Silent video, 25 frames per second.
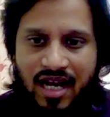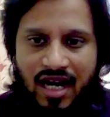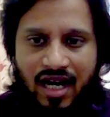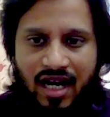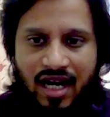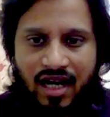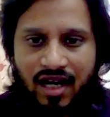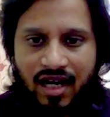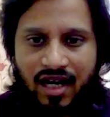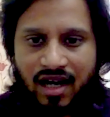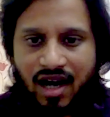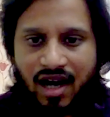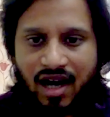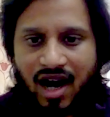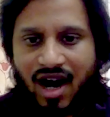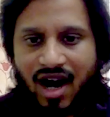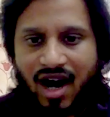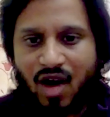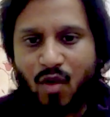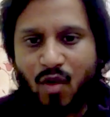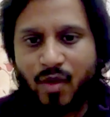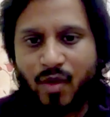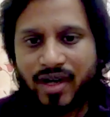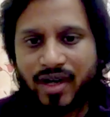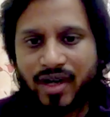
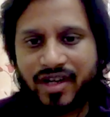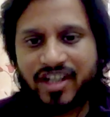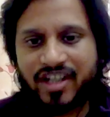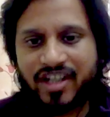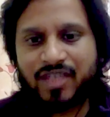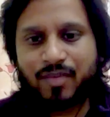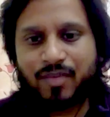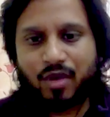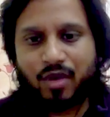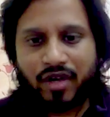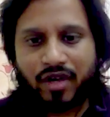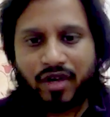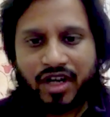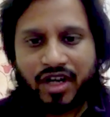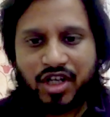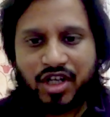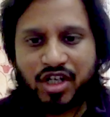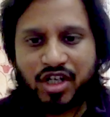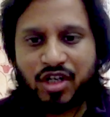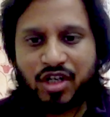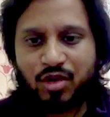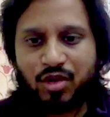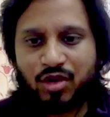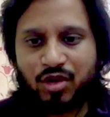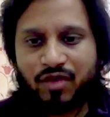how witness
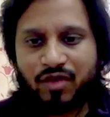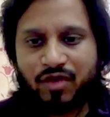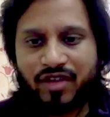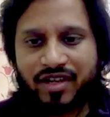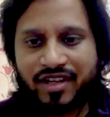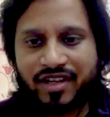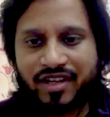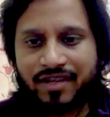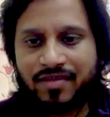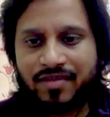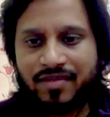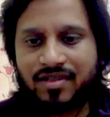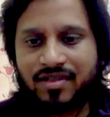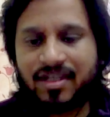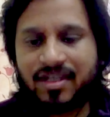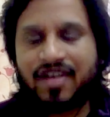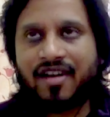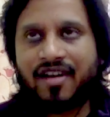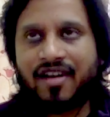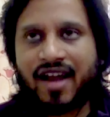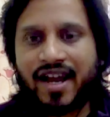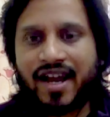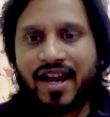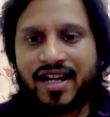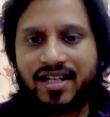protection to the victims in
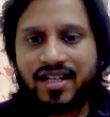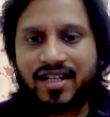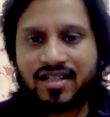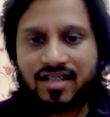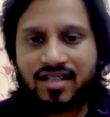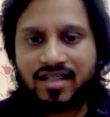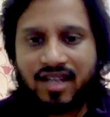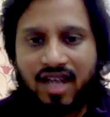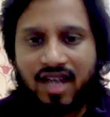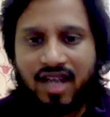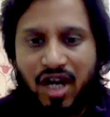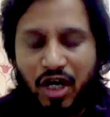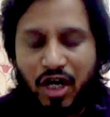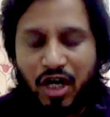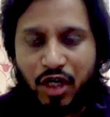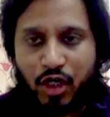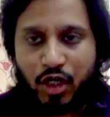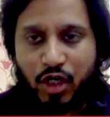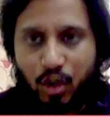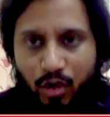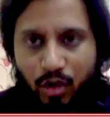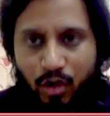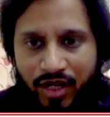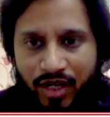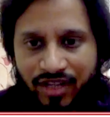rights
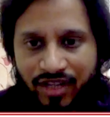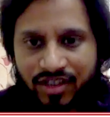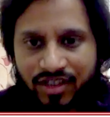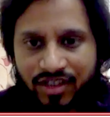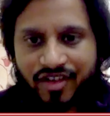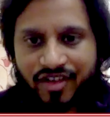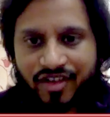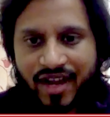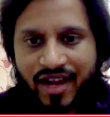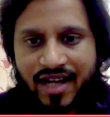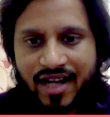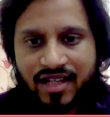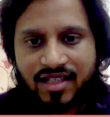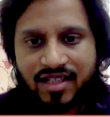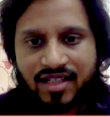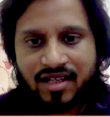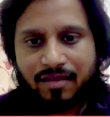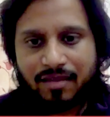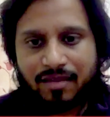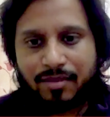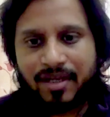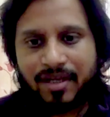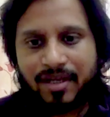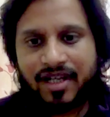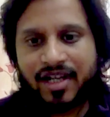during the trial is
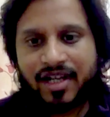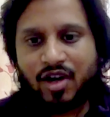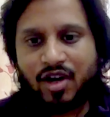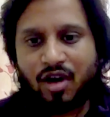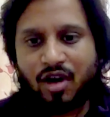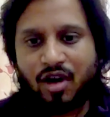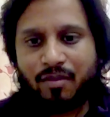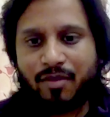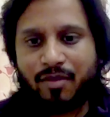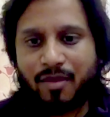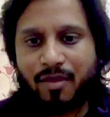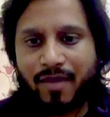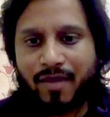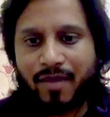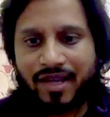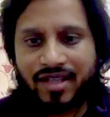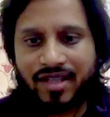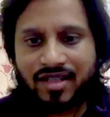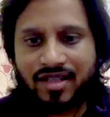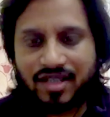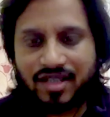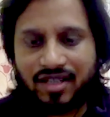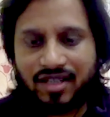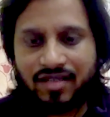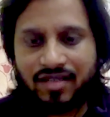completely
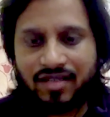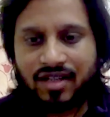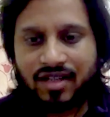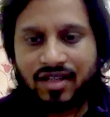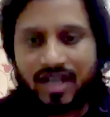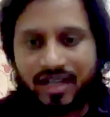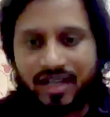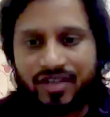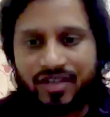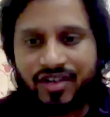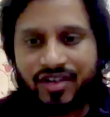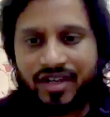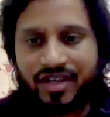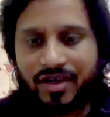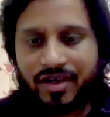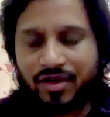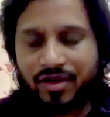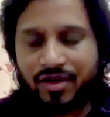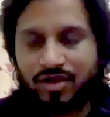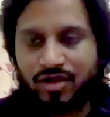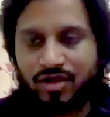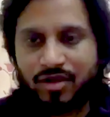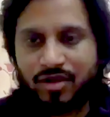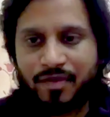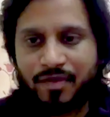compromised in the country. You
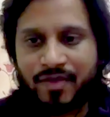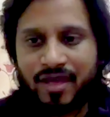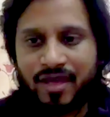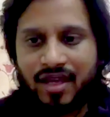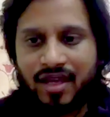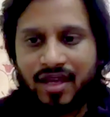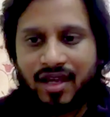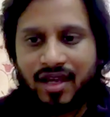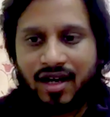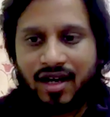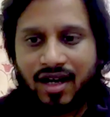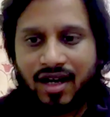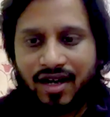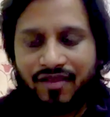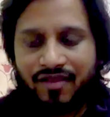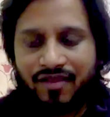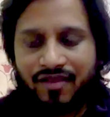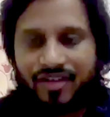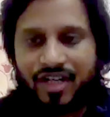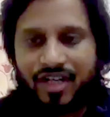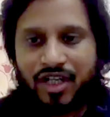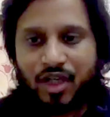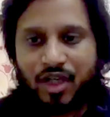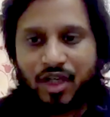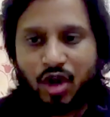know,
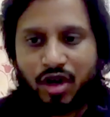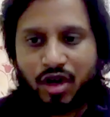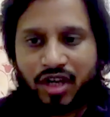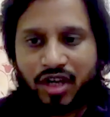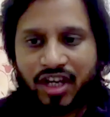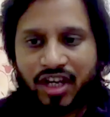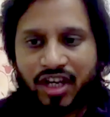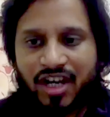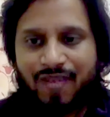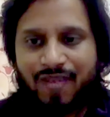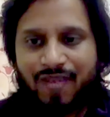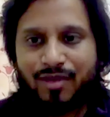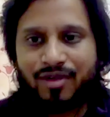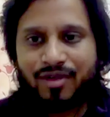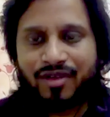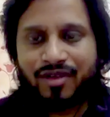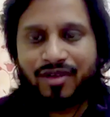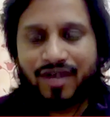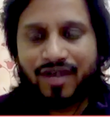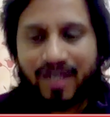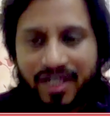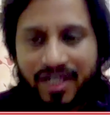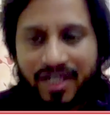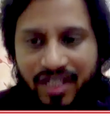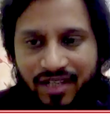we are talking about
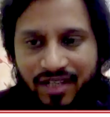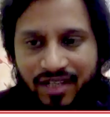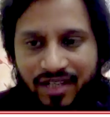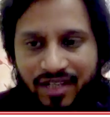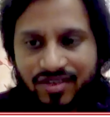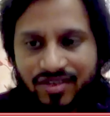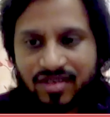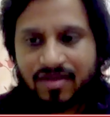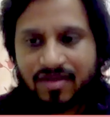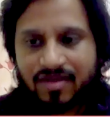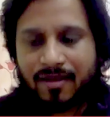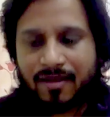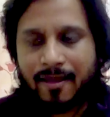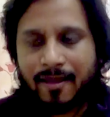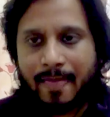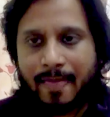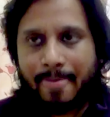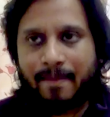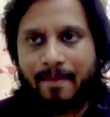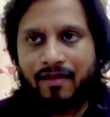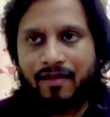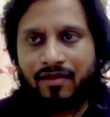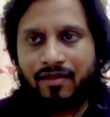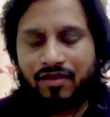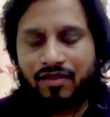relatives,
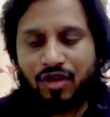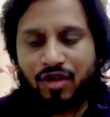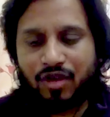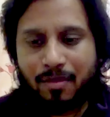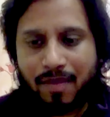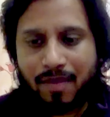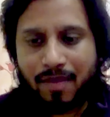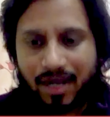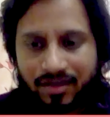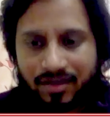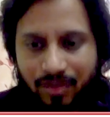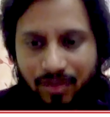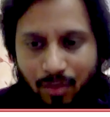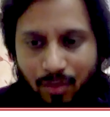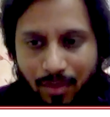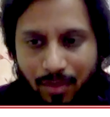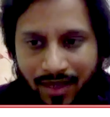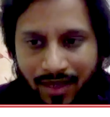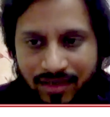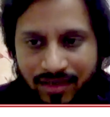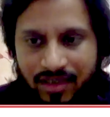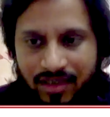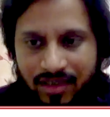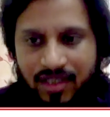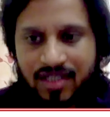the
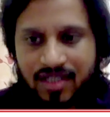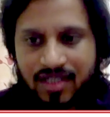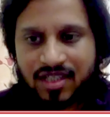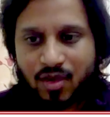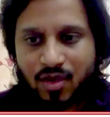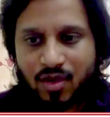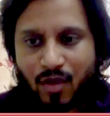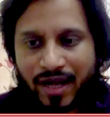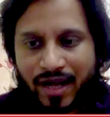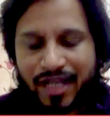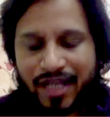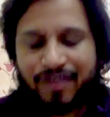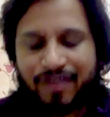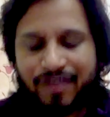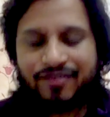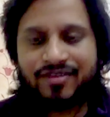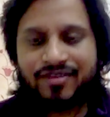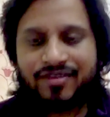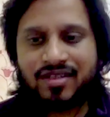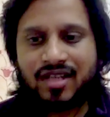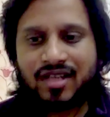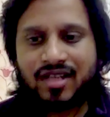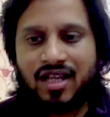mothers, the wives,